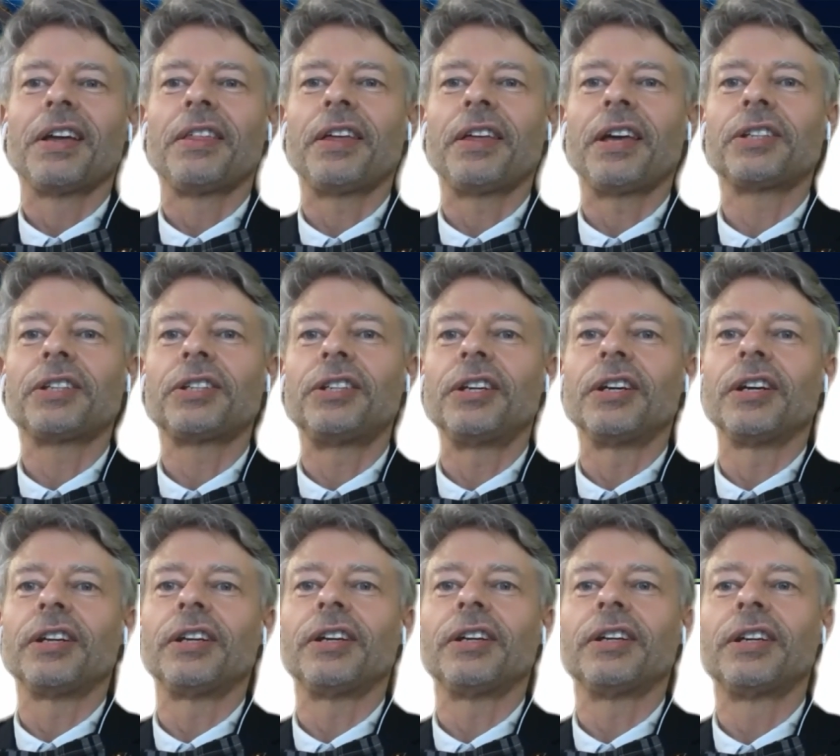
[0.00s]
Thanks,
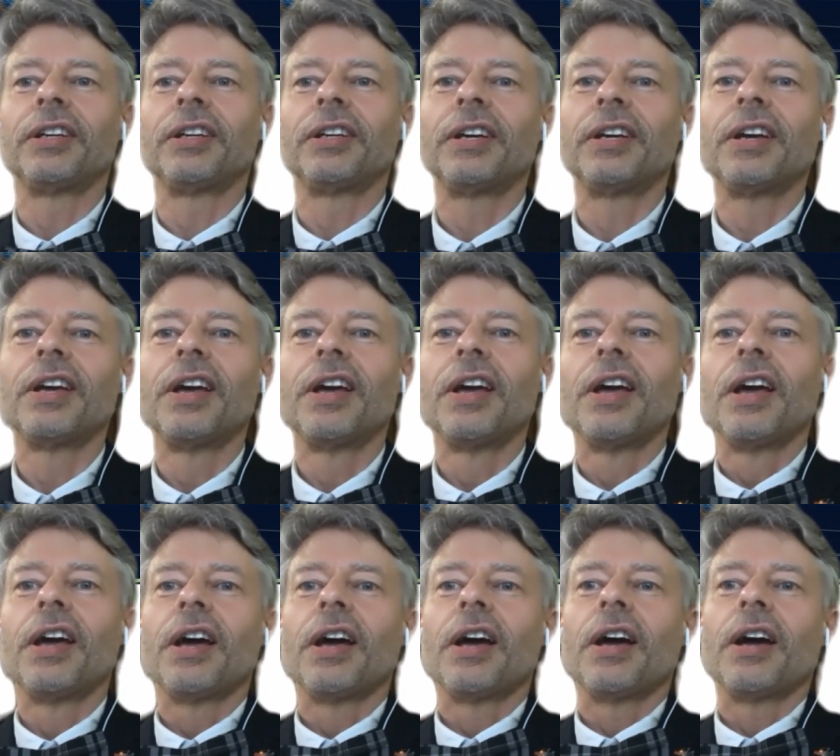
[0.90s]
Deanna.
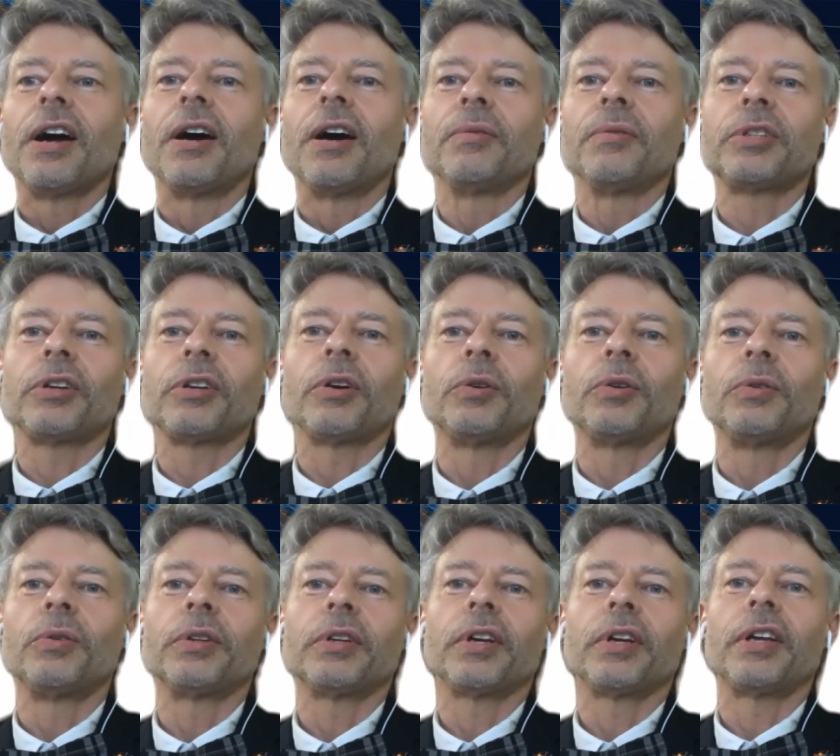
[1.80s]
Uh, so,
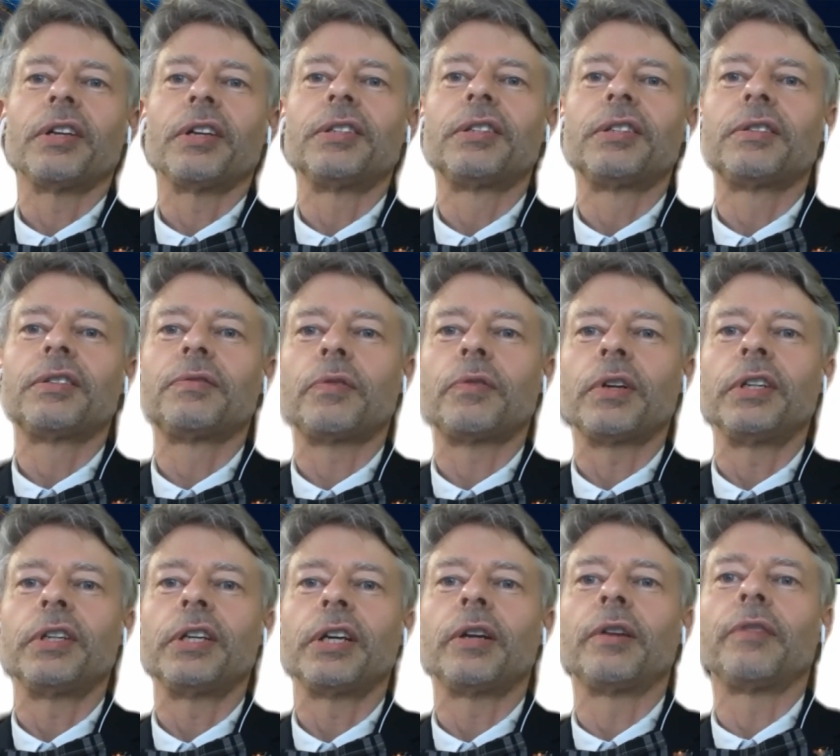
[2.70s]
as Fred
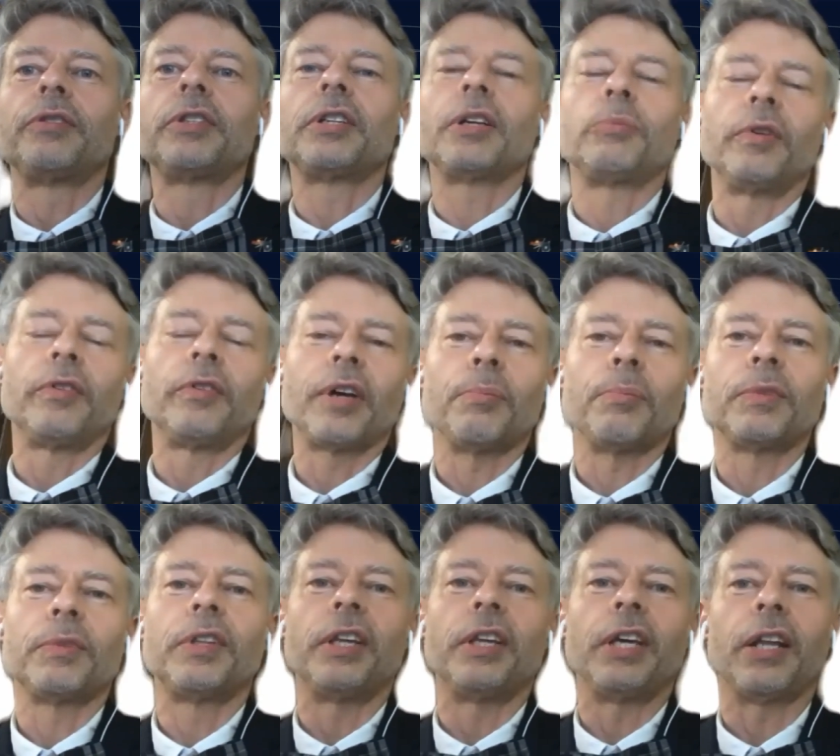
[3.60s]
and Deanna have said, we've come
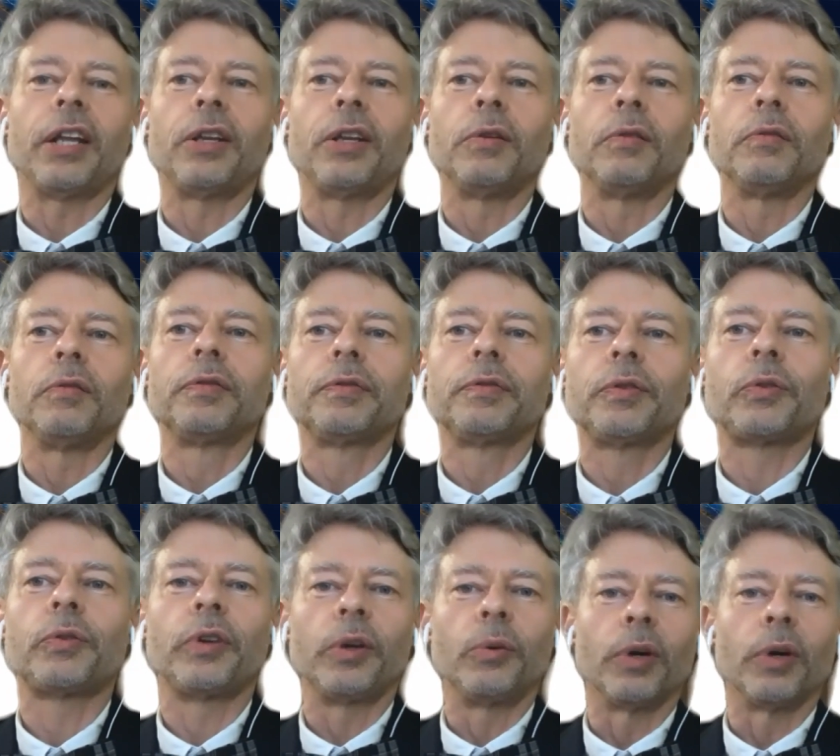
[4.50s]
to the end of
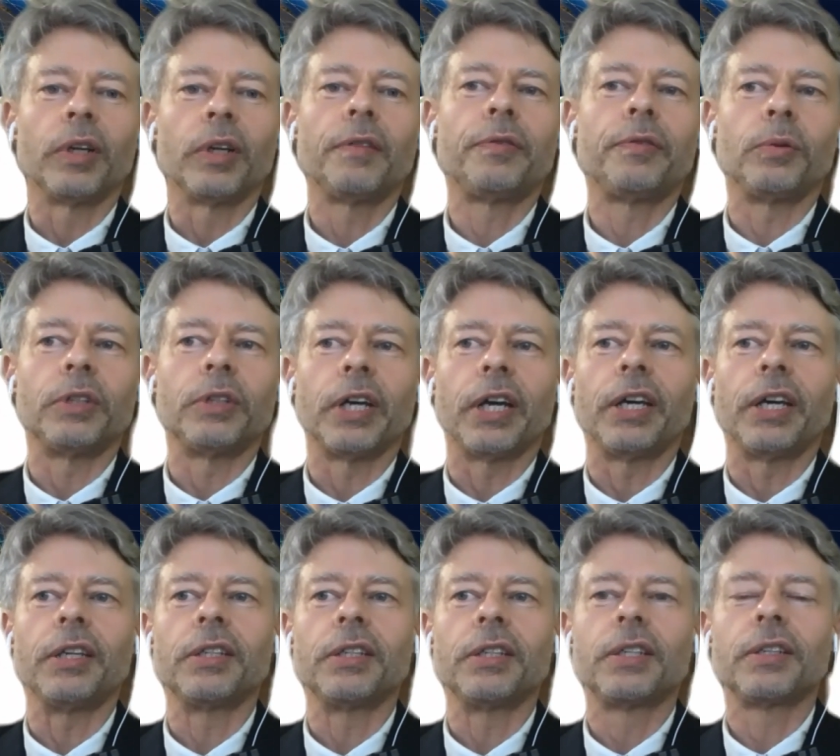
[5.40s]
three wonderful
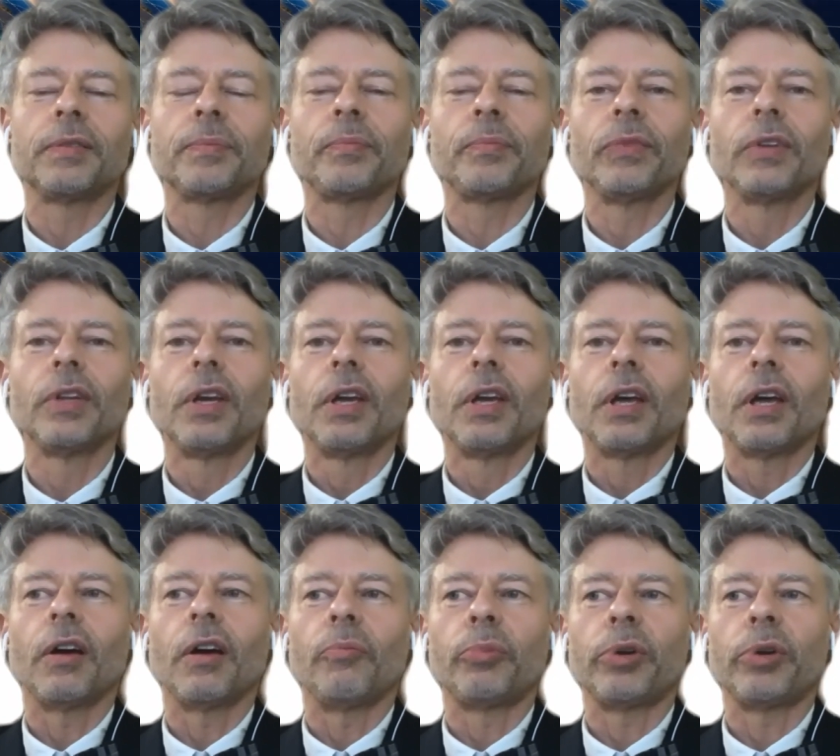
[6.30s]
days
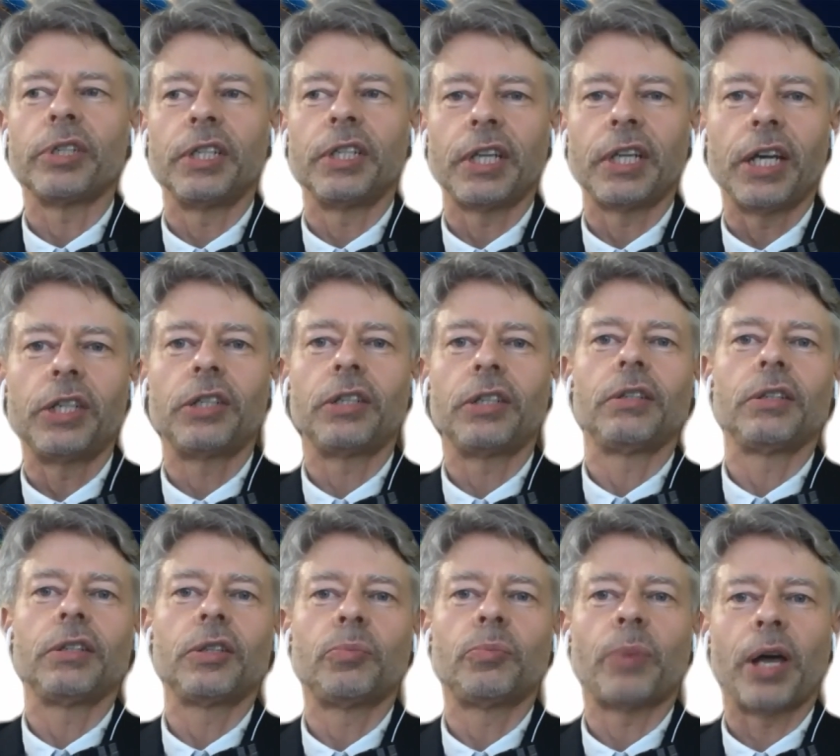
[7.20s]

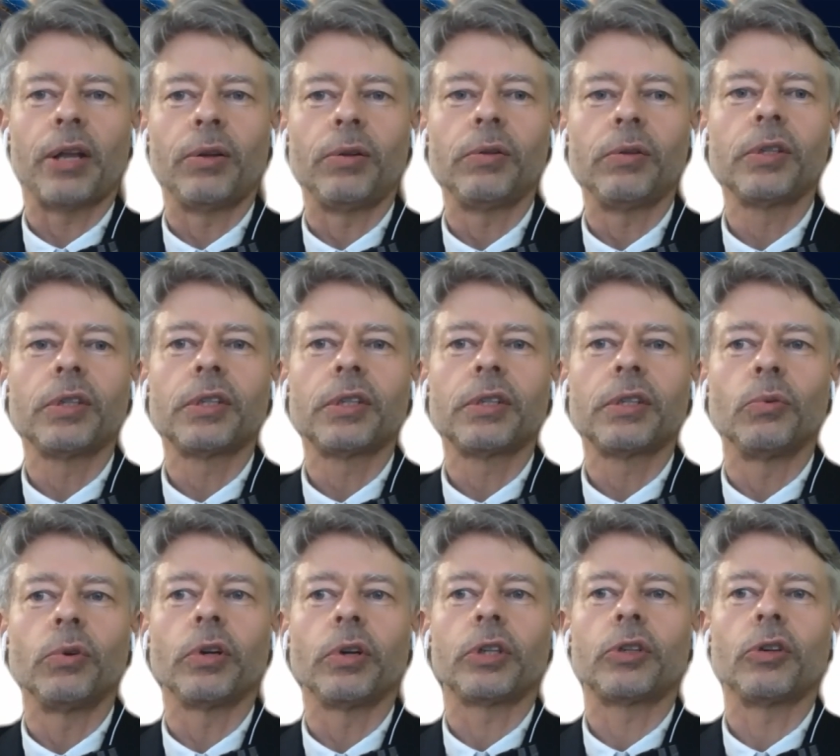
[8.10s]
presentations, panels,
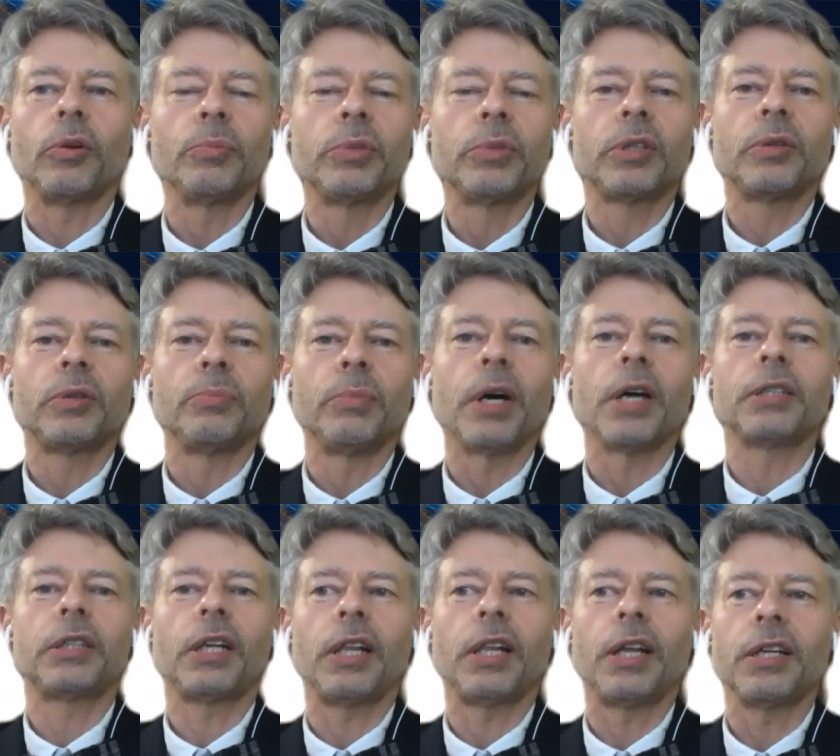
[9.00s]
workshops,
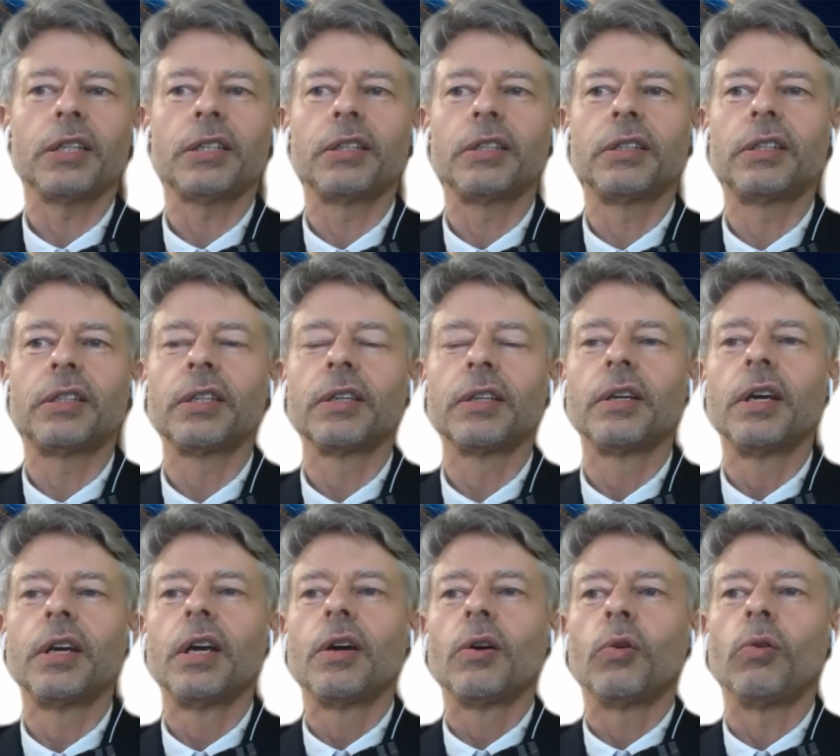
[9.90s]
masterclasses,
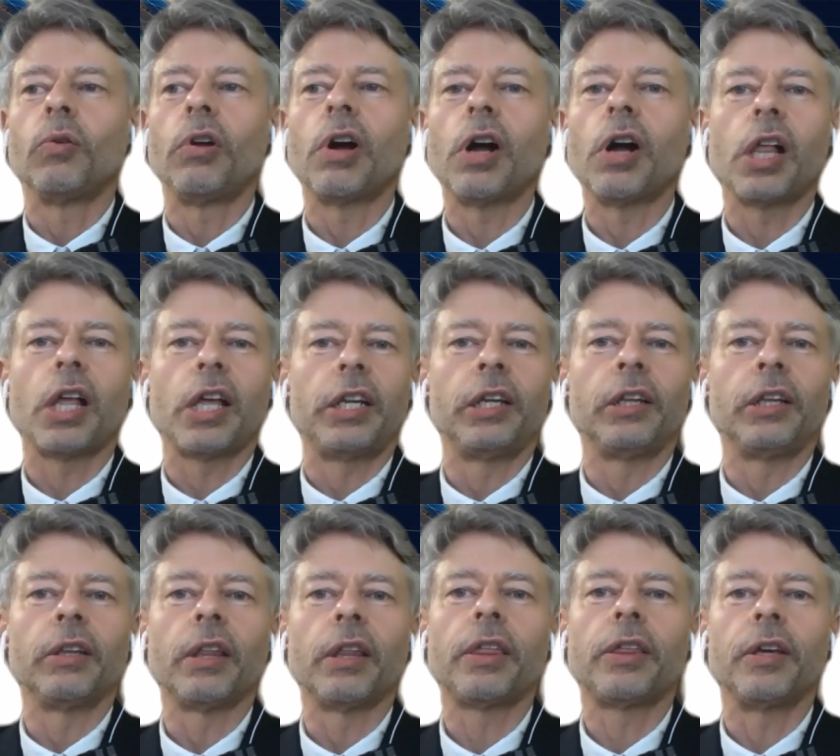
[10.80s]
all highlighting
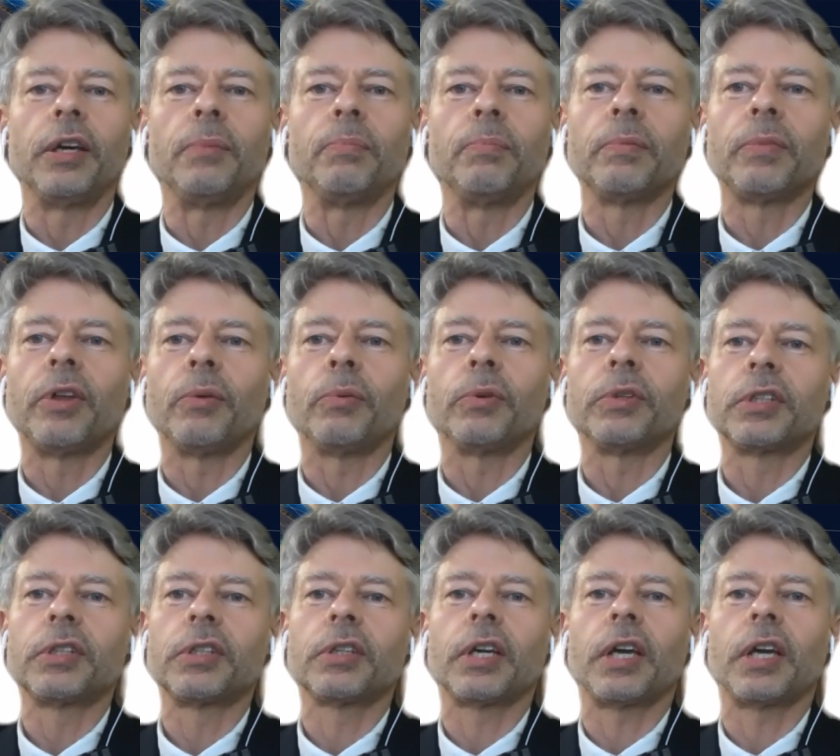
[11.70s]
the theme that
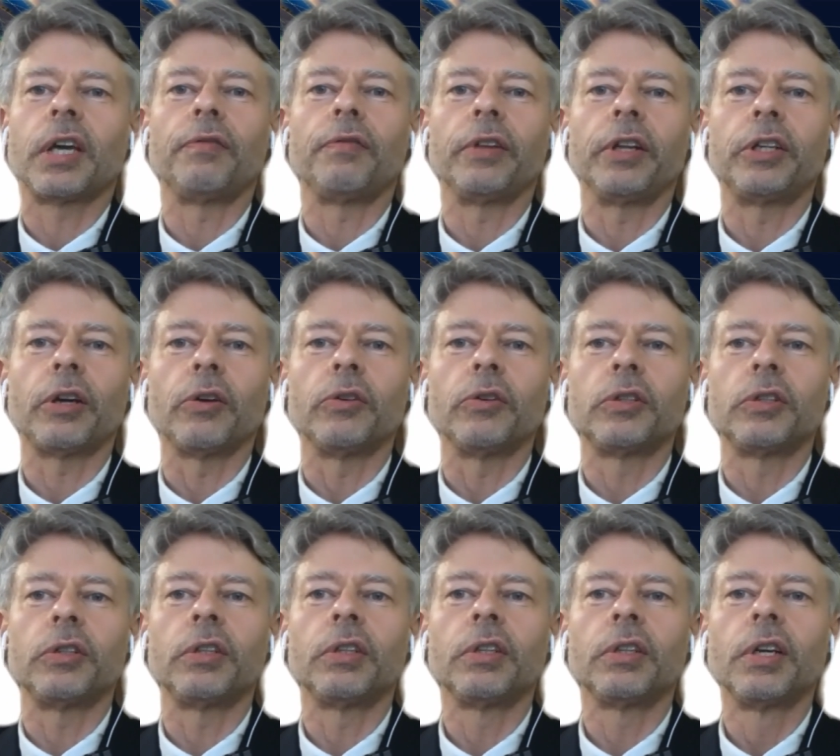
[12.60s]
was carefully
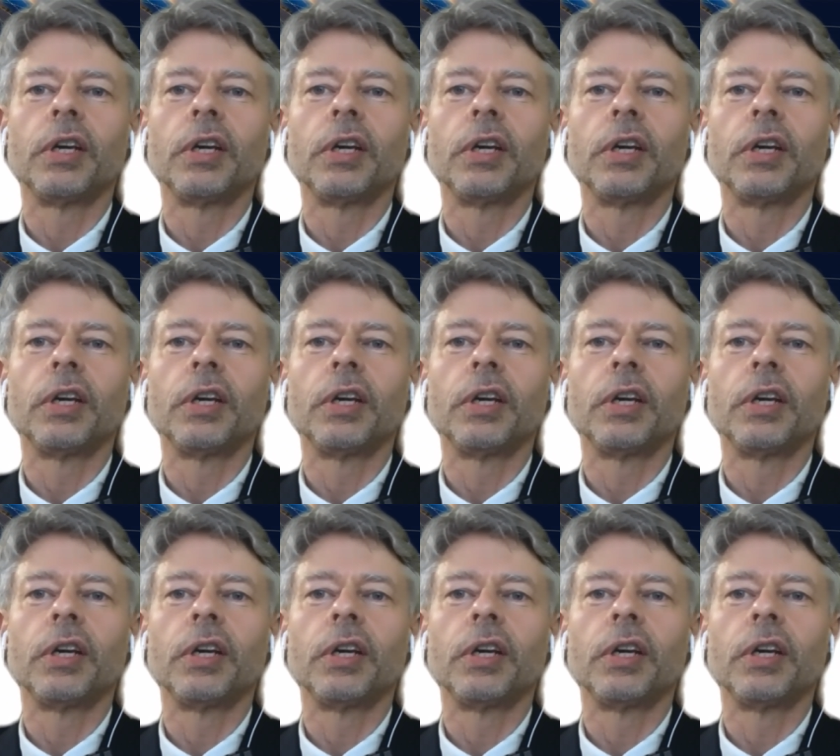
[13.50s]
chosen,